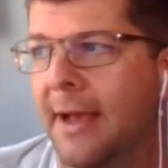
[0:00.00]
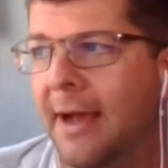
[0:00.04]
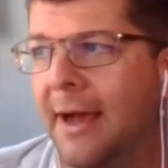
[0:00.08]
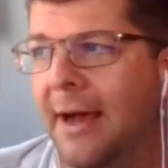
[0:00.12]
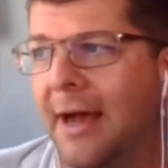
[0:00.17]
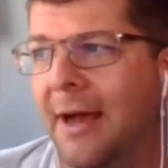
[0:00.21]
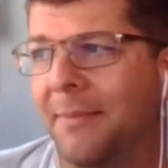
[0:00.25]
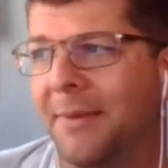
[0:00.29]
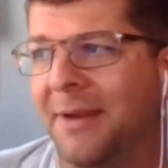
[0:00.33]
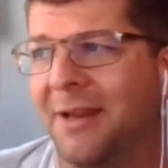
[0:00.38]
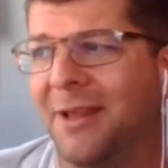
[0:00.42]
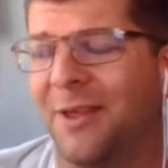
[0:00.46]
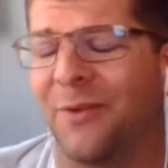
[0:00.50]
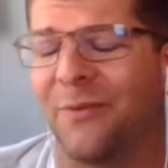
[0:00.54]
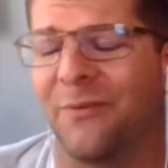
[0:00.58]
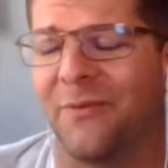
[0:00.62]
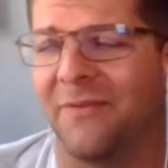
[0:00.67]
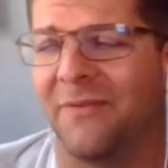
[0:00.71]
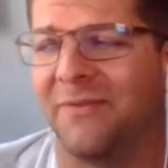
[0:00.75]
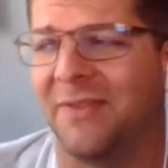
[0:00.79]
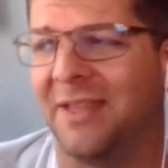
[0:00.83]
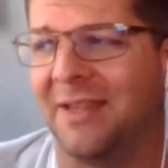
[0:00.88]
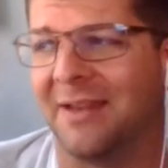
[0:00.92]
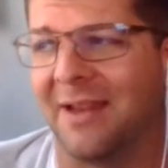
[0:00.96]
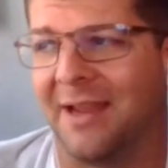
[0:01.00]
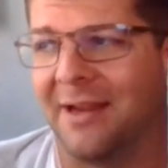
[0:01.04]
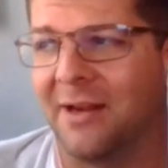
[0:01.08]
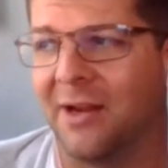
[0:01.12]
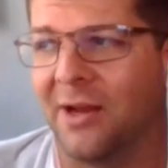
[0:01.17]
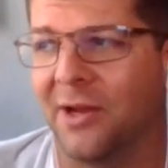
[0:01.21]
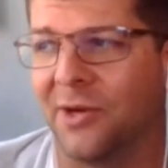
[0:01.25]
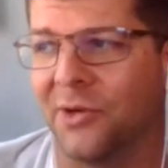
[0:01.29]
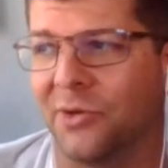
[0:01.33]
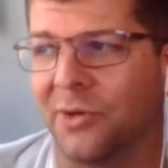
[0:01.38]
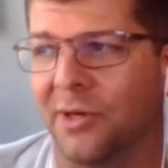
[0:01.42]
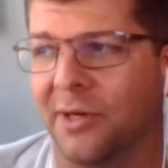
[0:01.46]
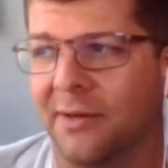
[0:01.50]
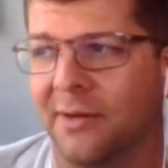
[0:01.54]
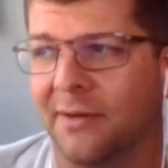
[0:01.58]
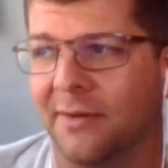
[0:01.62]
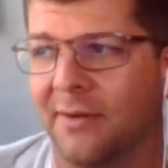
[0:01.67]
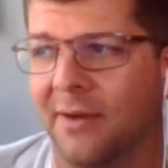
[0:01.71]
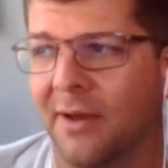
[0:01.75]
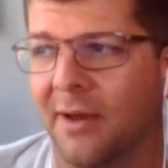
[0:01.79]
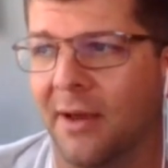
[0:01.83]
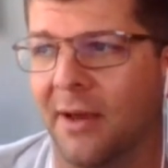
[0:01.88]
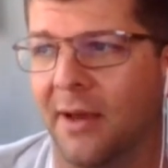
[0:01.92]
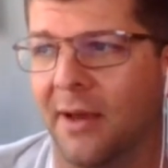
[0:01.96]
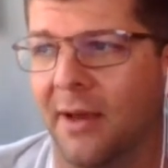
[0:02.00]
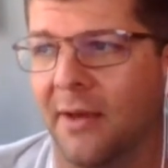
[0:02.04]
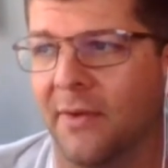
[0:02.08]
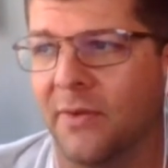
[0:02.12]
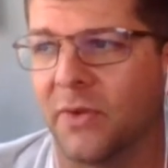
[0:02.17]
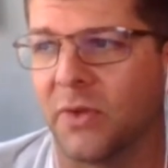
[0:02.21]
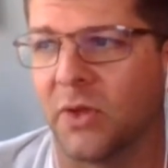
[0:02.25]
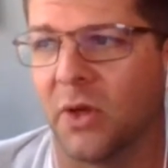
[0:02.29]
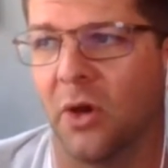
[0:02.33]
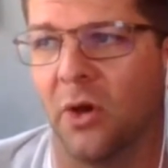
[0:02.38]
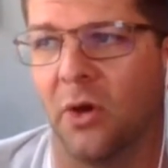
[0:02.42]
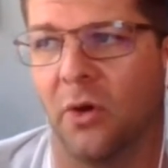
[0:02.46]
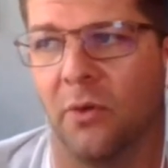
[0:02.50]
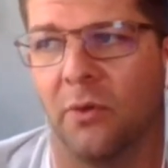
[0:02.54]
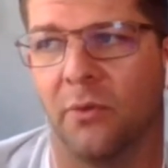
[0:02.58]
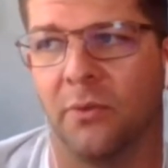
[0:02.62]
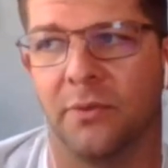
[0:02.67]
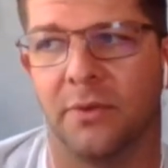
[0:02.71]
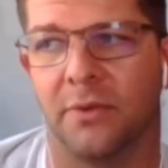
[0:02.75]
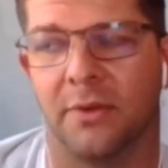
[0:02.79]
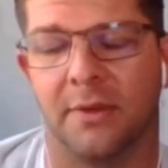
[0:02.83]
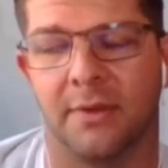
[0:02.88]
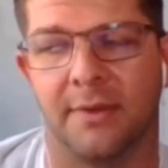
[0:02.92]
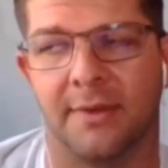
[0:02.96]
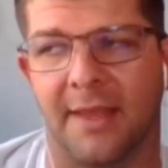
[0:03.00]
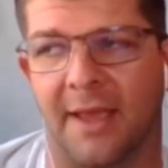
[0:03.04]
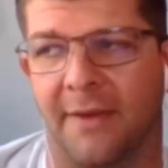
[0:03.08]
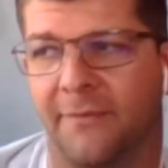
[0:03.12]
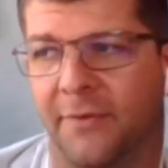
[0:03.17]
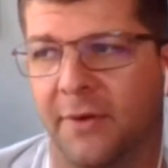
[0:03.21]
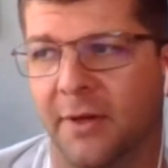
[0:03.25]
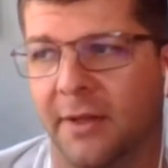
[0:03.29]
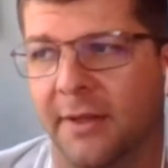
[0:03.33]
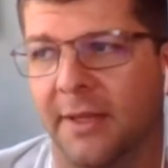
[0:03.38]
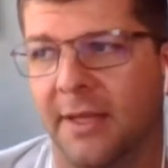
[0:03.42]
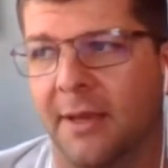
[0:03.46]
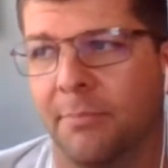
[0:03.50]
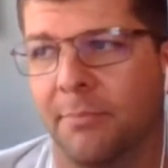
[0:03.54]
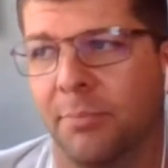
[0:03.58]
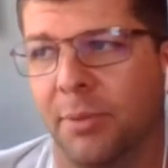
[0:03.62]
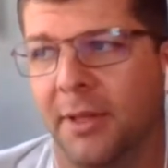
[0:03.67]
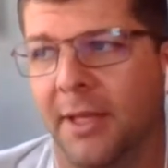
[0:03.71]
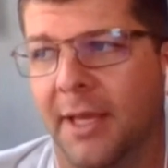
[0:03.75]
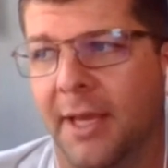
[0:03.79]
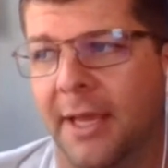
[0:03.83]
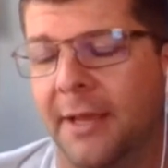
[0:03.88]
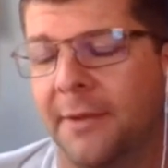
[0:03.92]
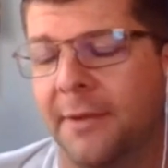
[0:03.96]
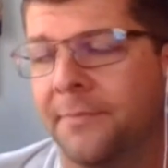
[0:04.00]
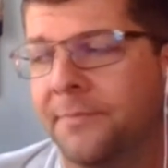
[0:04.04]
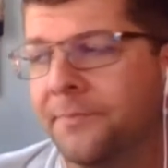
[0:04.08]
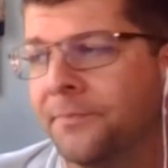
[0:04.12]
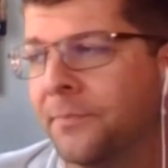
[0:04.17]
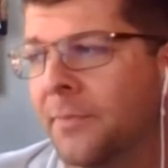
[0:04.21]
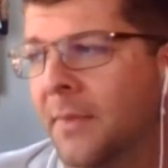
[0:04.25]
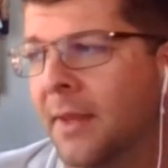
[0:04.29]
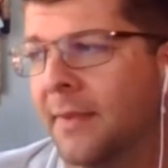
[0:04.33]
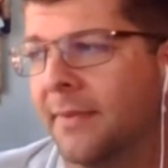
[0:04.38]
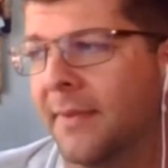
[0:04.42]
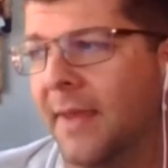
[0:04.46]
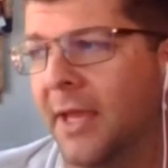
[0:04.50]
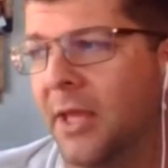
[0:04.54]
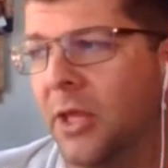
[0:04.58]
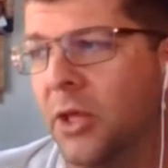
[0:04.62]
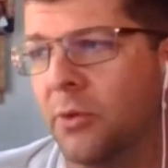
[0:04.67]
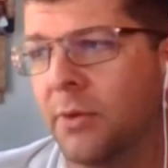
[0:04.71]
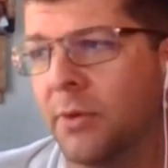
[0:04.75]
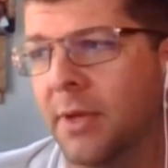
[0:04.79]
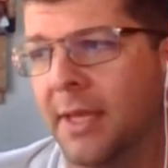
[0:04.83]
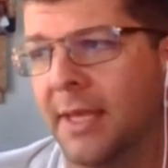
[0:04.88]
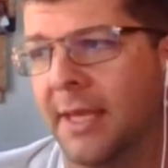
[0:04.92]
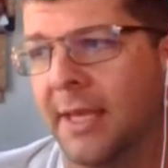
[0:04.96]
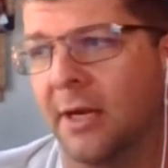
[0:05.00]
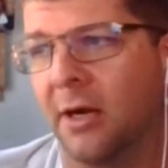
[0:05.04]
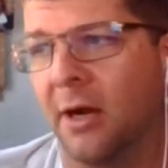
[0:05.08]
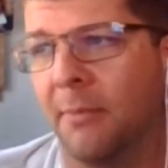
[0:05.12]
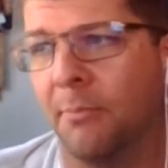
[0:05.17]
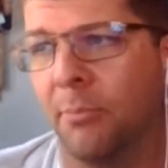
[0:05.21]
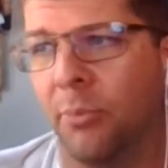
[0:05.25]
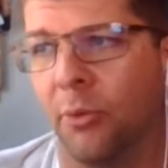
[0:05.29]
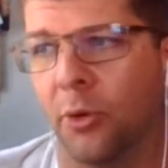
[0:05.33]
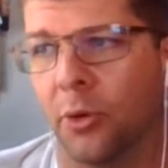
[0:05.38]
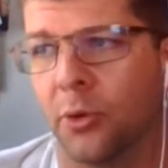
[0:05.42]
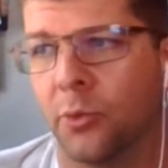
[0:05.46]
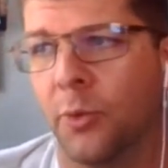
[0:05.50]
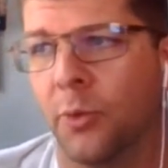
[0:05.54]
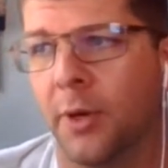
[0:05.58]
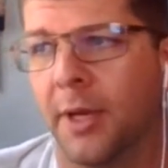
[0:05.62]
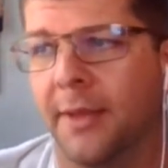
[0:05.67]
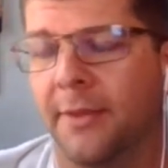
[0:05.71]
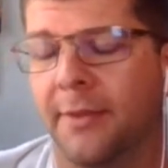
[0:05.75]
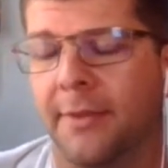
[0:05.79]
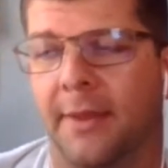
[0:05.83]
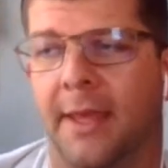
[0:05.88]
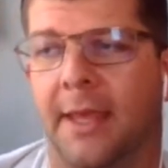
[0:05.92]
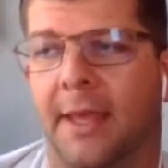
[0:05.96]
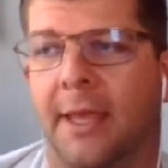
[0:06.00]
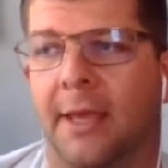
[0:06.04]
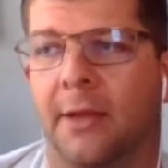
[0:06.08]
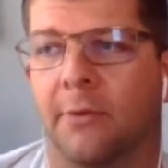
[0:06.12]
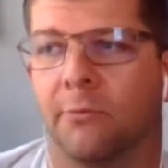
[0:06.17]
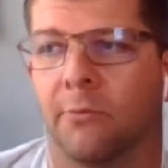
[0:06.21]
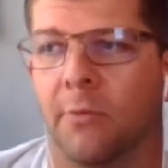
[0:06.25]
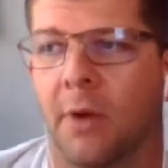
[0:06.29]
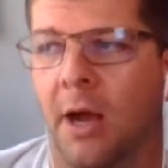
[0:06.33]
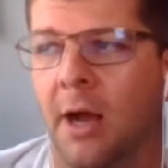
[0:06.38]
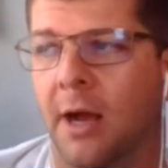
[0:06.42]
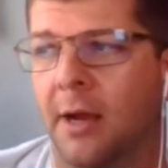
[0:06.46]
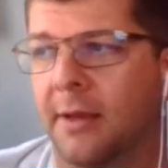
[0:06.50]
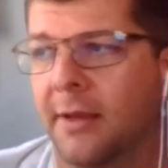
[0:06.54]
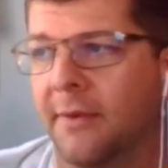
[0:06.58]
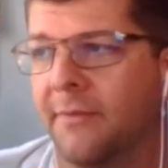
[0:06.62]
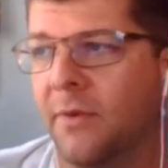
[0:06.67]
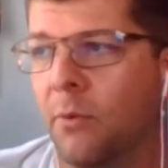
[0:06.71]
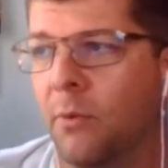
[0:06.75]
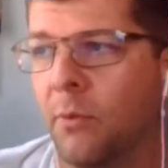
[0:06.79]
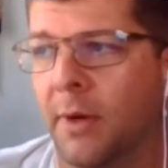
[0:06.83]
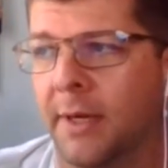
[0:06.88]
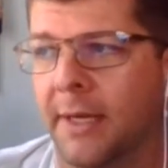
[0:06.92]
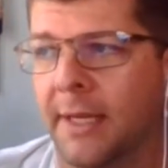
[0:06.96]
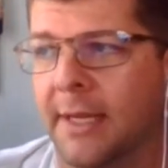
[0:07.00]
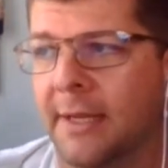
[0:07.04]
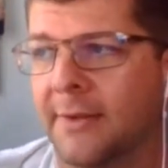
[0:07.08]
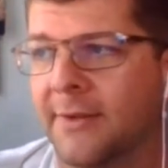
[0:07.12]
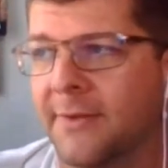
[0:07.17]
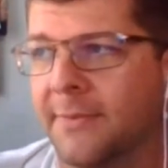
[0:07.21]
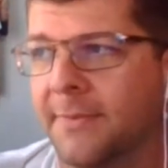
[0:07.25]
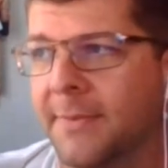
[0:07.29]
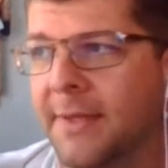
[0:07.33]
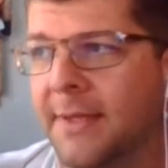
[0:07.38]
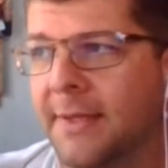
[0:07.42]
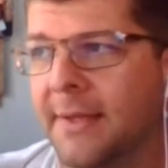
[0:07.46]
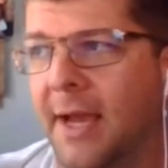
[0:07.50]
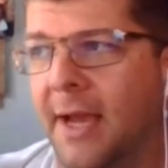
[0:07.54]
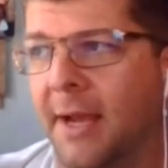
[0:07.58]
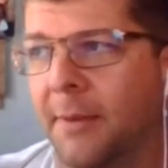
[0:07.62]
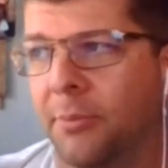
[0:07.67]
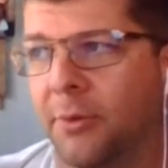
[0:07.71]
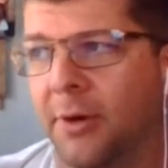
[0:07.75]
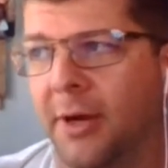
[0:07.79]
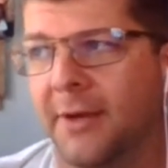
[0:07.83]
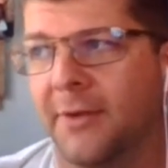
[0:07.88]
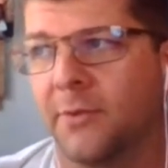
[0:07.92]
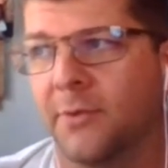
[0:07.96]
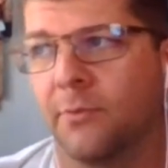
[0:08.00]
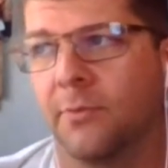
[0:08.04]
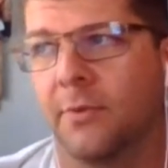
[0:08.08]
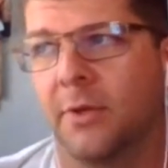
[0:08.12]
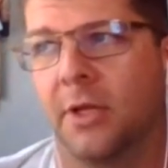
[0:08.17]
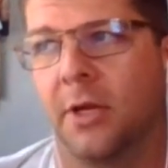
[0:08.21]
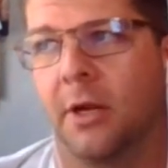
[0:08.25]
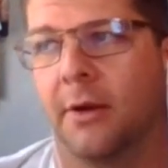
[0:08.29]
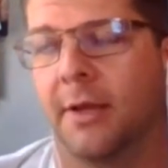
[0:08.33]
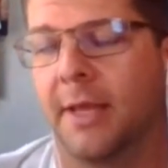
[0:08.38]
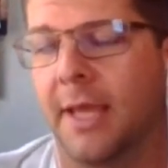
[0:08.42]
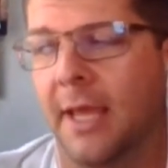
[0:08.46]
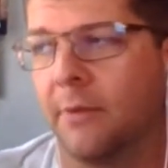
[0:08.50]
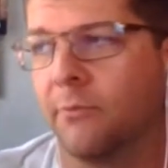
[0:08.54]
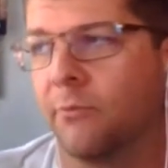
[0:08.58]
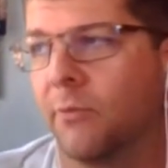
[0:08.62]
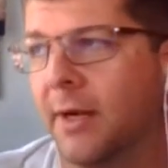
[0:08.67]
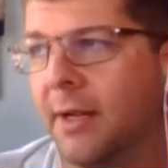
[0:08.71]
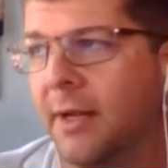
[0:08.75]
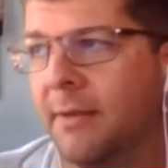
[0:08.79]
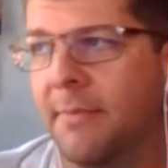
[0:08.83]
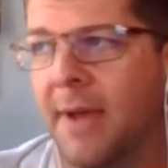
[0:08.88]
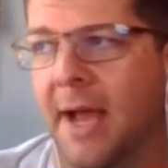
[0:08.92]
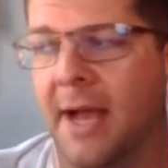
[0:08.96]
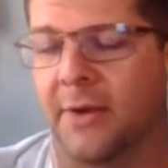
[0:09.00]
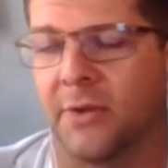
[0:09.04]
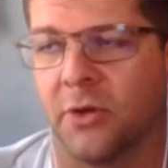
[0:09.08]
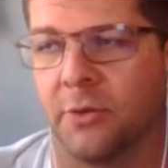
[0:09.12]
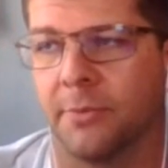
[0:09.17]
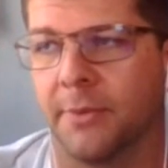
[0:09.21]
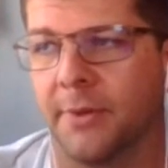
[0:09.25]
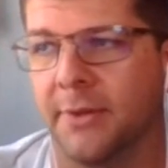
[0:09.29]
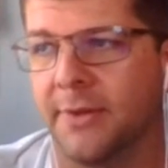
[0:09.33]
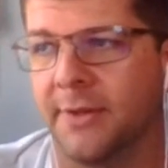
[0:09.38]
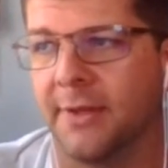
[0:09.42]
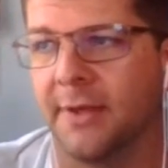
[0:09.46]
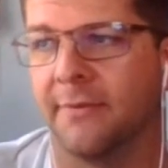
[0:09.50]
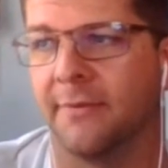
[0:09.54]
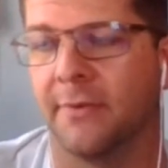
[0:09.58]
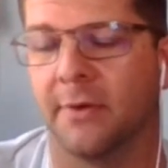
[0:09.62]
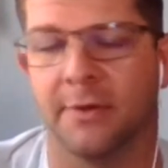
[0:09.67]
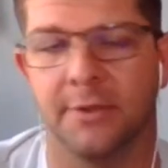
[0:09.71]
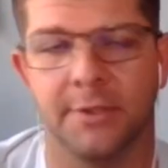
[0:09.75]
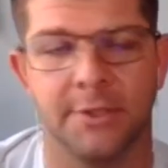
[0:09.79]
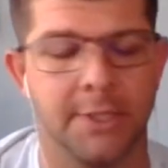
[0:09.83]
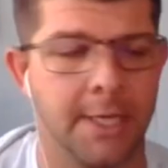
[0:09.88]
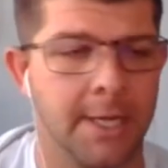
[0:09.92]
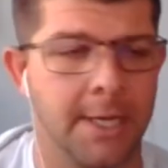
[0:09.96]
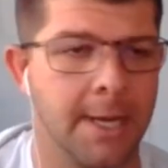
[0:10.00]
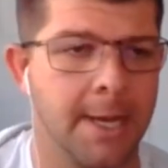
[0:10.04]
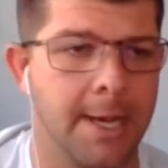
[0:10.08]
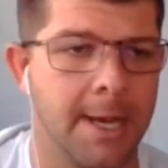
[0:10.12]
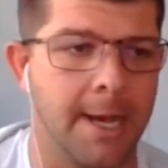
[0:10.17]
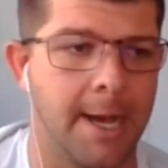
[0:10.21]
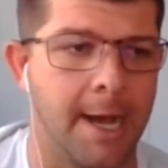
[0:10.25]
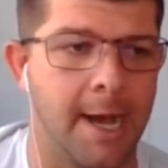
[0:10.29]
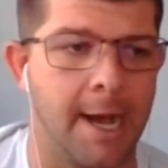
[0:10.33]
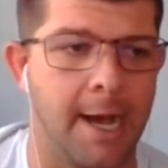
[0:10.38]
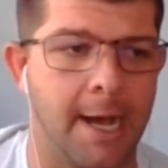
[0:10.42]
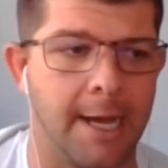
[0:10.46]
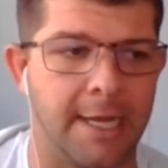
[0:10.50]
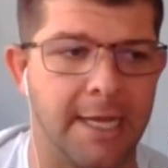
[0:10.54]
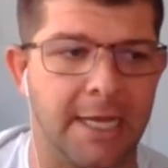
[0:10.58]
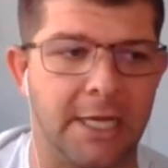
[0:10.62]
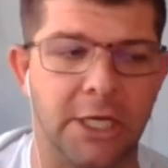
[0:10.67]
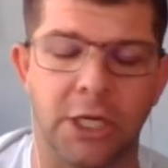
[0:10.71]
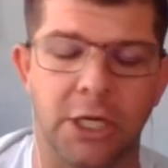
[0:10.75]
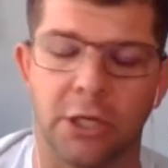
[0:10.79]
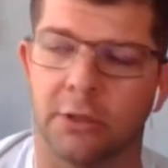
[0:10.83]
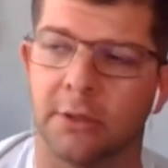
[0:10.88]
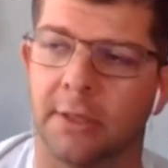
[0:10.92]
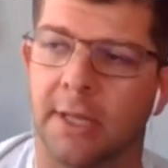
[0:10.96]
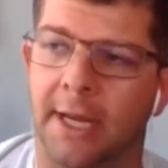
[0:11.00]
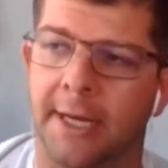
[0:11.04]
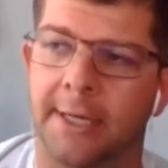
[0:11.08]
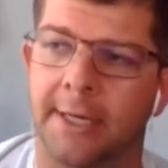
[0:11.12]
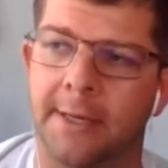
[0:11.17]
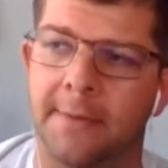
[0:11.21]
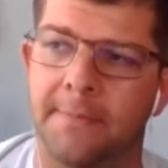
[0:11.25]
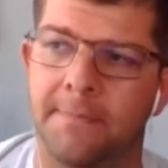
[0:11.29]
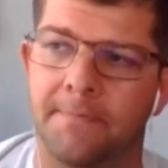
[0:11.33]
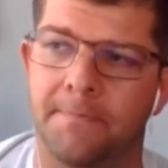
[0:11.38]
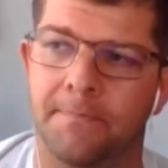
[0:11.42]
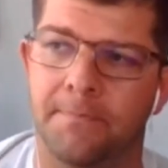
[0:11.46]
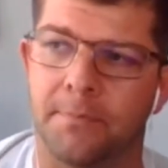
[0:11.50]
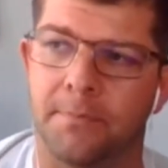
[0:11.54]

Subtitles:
And he's 5,900. So definitely a play that you could get on board with and rock if you want to get some of these high price, again, running backs or receivers into your lineup.